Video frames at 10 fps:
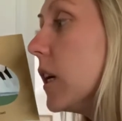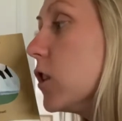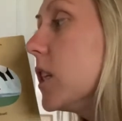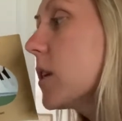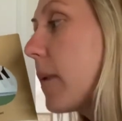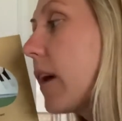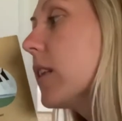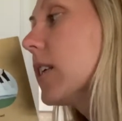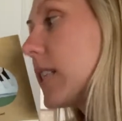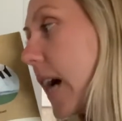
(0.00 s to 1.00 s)
She's about
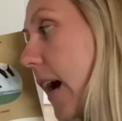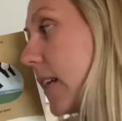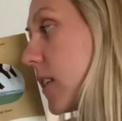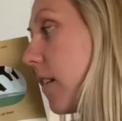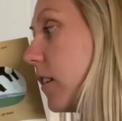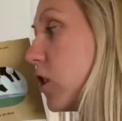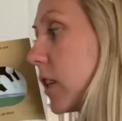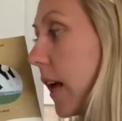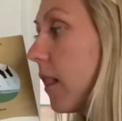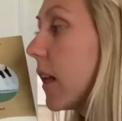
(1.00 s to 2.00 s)
the size of a
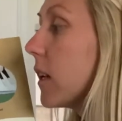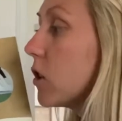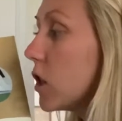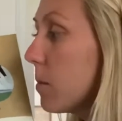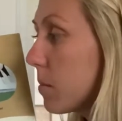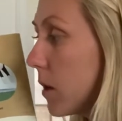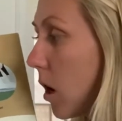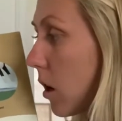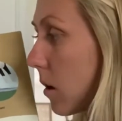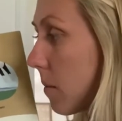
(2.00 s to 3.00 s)
Shetland sheepdog.